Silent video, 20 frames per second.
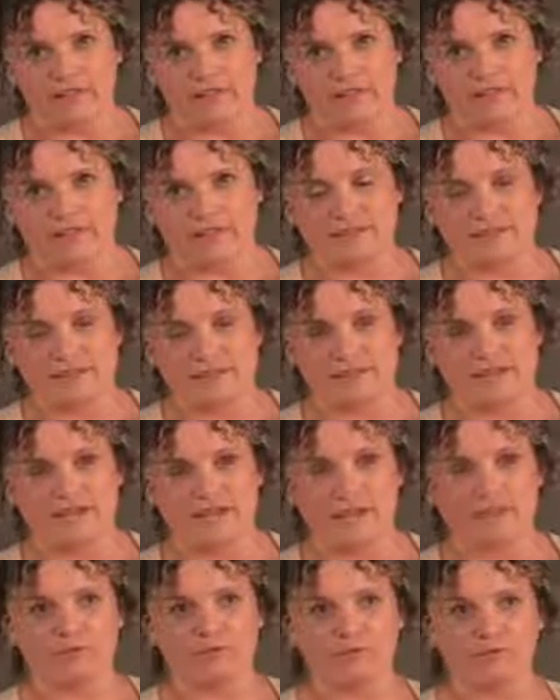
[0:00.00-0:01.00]
and skill
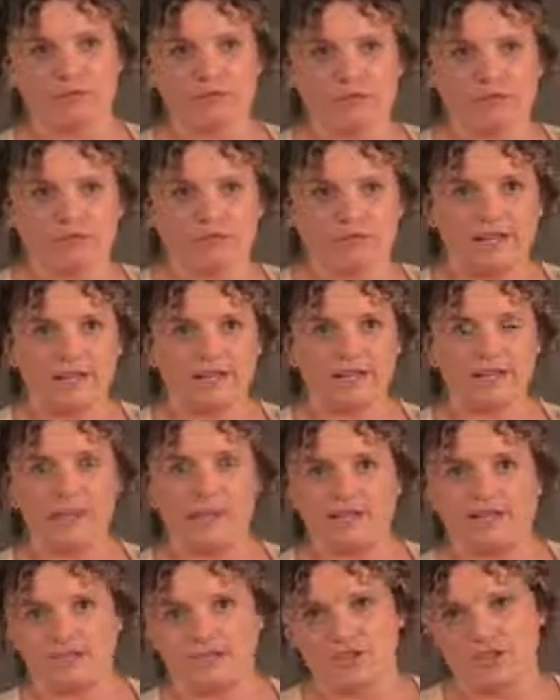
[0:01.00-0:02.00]
set really
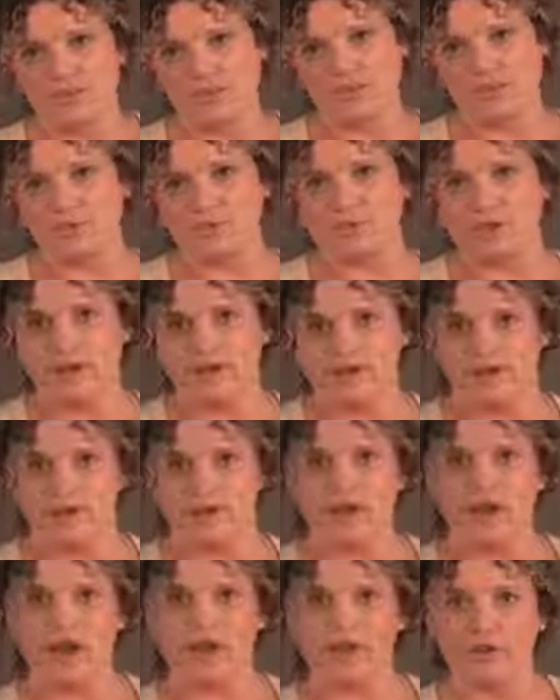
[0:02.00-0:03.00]
meshes with
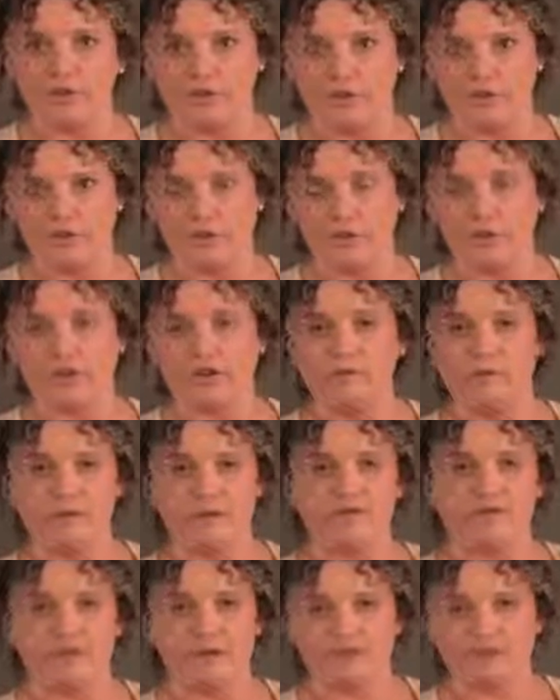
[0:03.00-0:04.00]
other people who have more
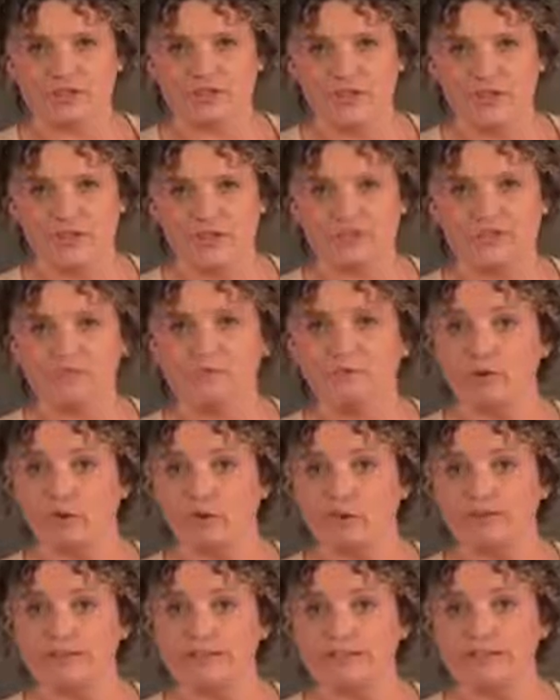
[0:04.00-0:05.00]
specialized
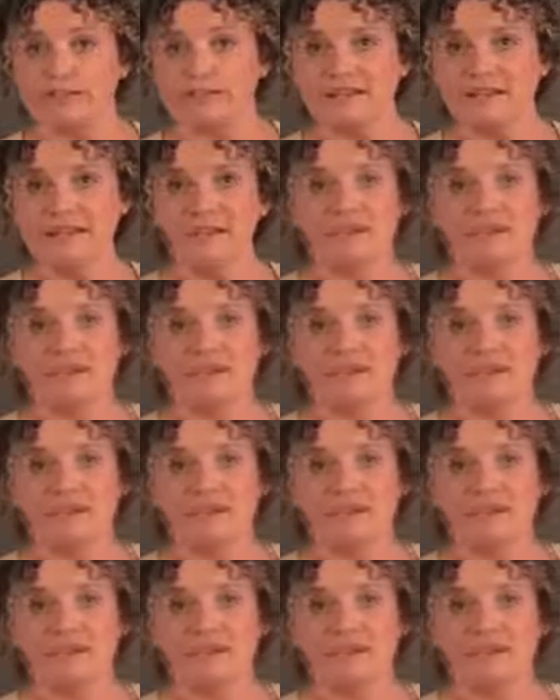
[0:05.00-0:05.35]
focus.